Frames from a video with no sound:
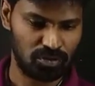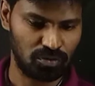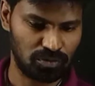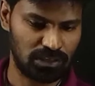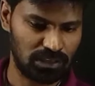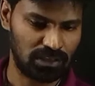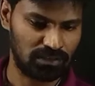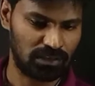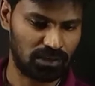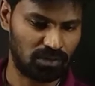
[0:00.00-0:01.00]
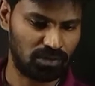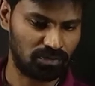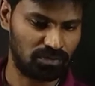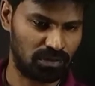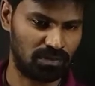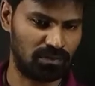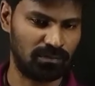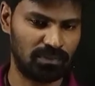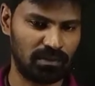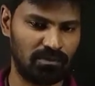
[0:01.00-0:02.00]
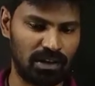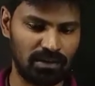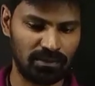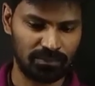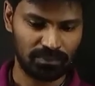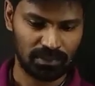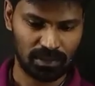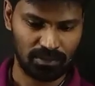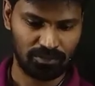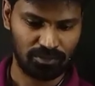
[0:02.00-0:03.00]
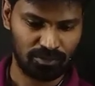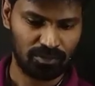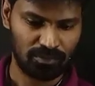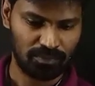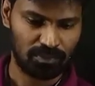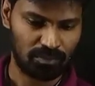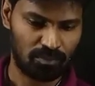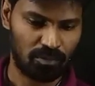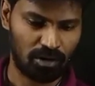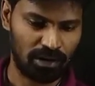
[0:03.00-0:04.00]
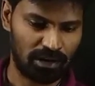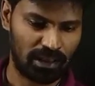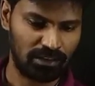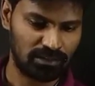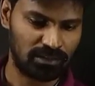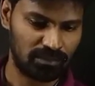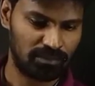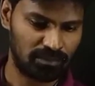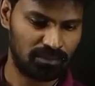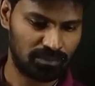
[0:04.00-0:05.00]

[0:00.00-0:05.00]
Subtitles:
uz is equal to 0. When if body lies